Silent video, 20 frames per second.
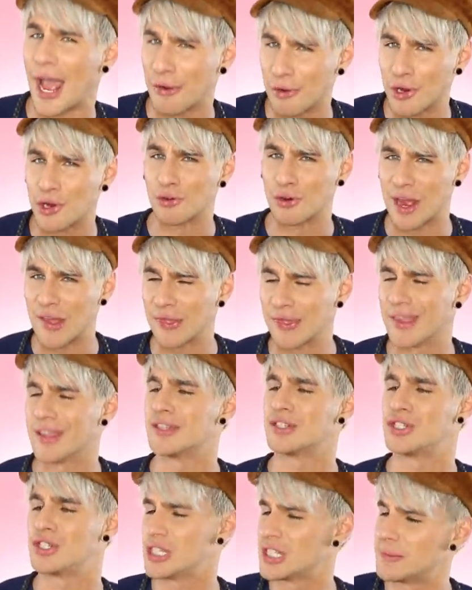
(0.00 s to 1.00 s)
I regret
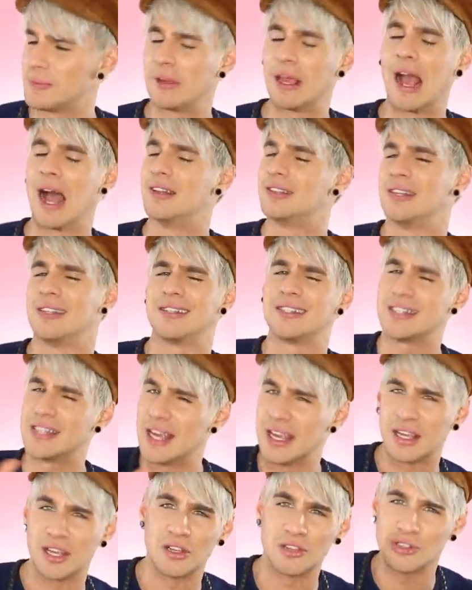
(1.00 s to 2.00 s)
this just because it's
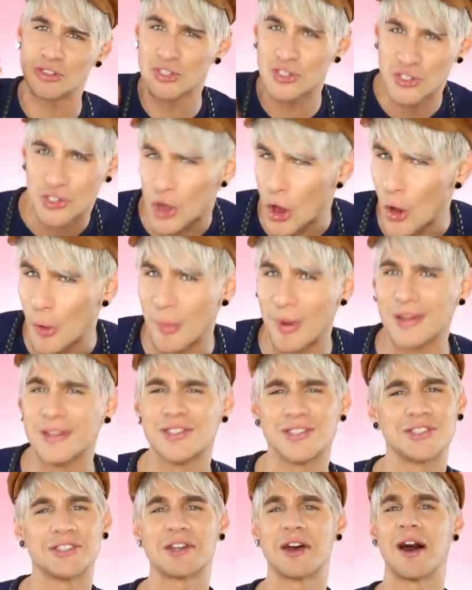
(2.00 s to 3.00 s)
taking so
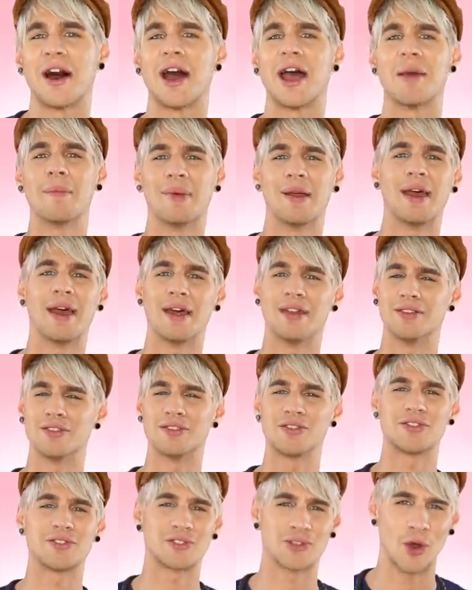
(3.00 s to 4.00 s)
much time
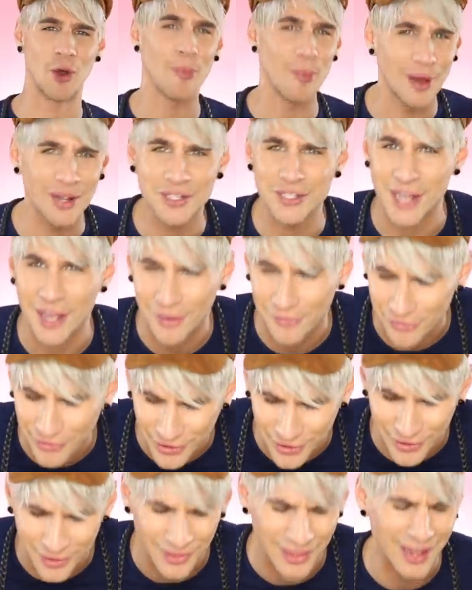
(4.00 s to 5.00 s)
and so much
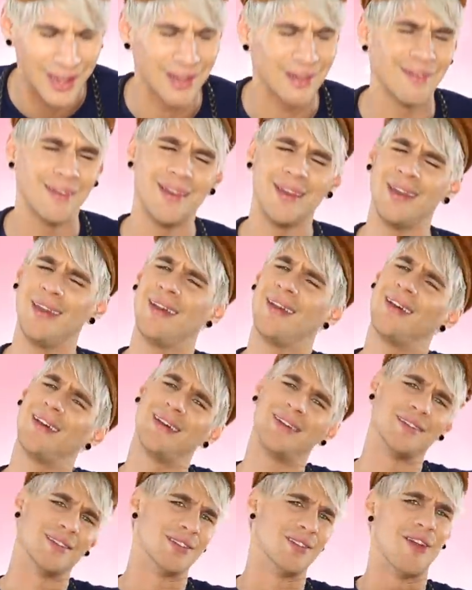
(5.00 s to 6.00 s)
effort. Like,
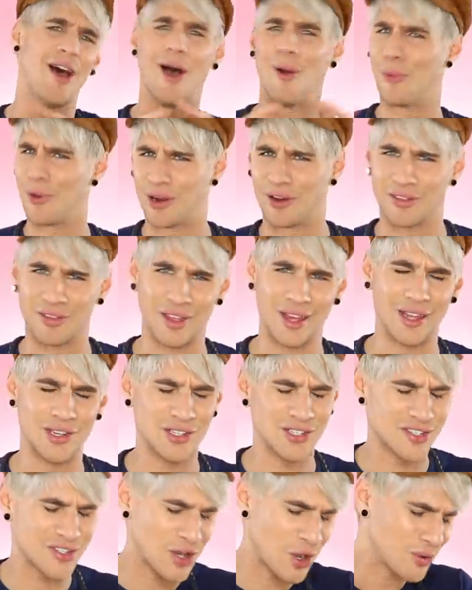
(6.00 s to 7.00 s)
not worth
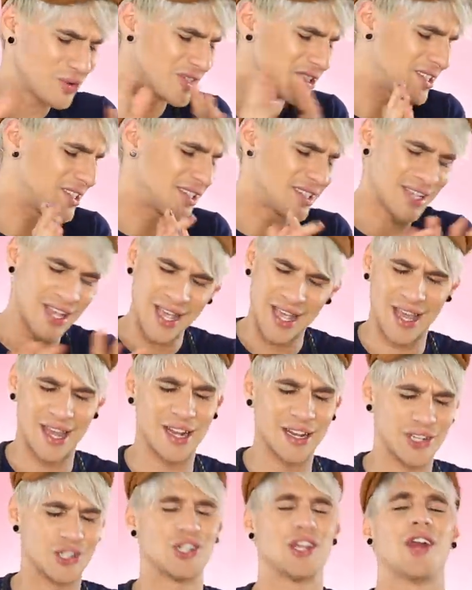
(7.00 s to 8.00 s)
it. Just go sit
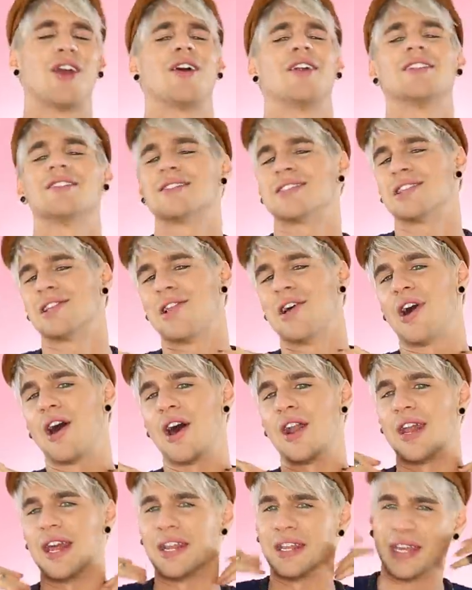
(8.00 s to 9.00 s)
in a chair at a
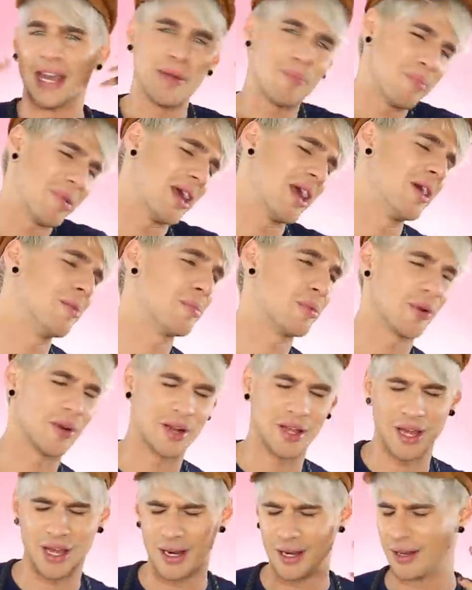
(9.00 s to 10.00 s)
salon and get
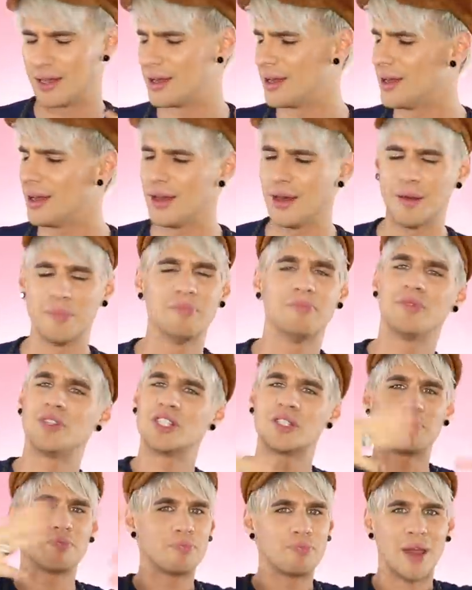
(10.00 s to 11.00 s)
pampered and
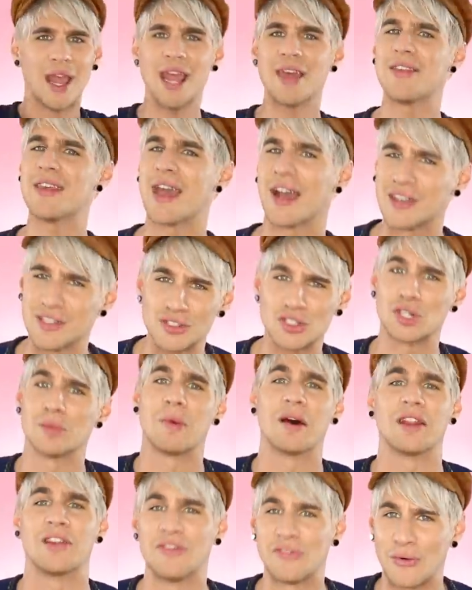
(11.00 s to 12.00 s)
just pay the
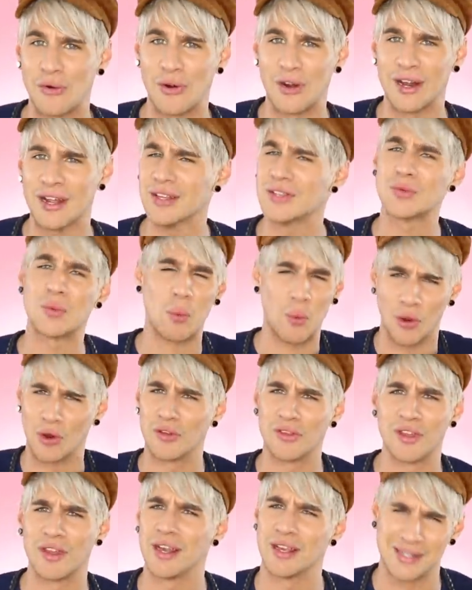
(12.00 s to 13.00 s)
extra money for it. It's
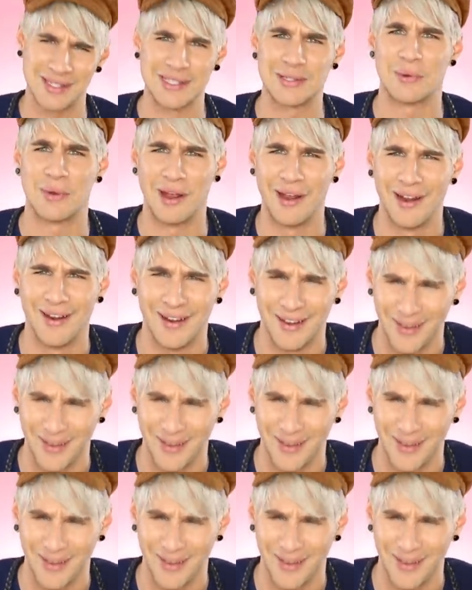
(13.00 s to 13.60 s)
worth it, I swear.